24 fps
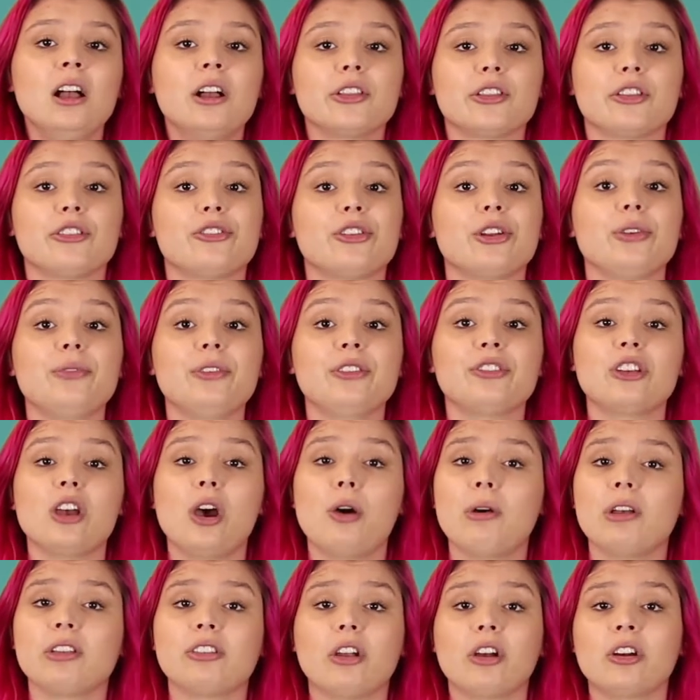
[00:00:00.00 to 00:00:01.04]
The Surface
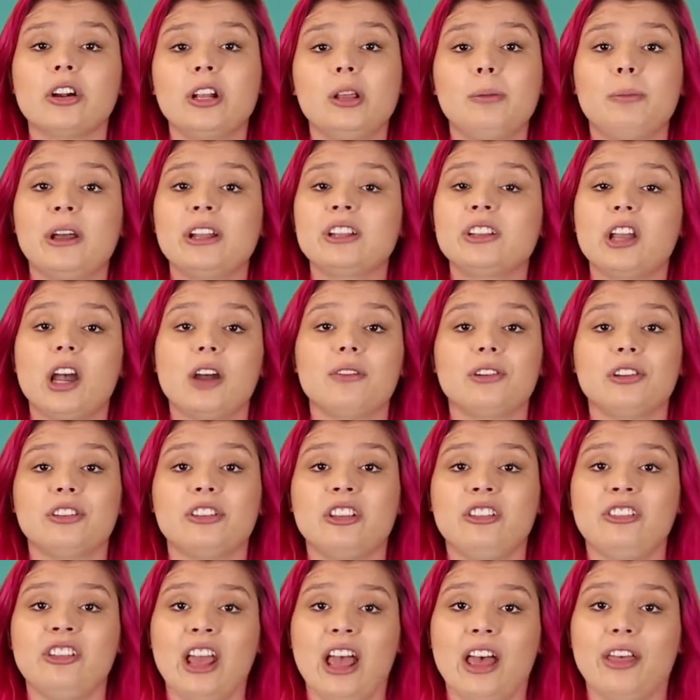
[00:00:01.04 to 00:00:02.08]
Go has already been covered
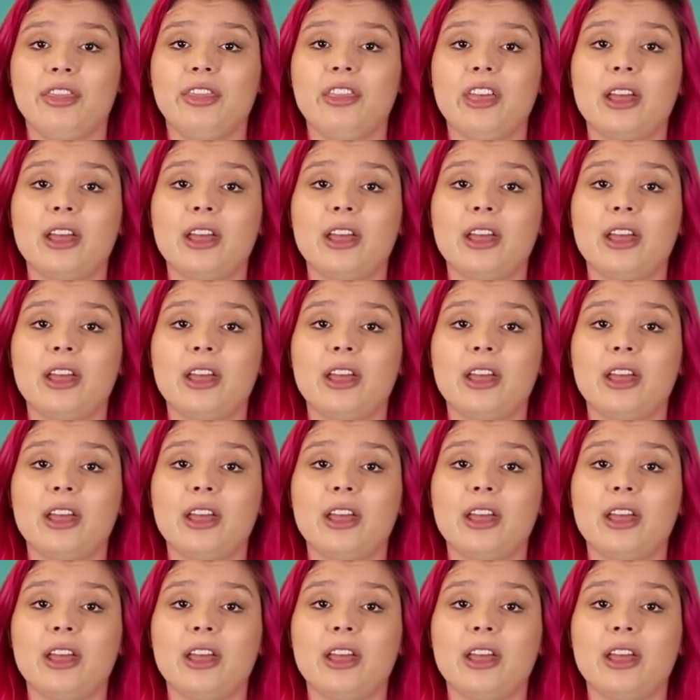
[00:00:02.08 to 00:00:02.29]
to death,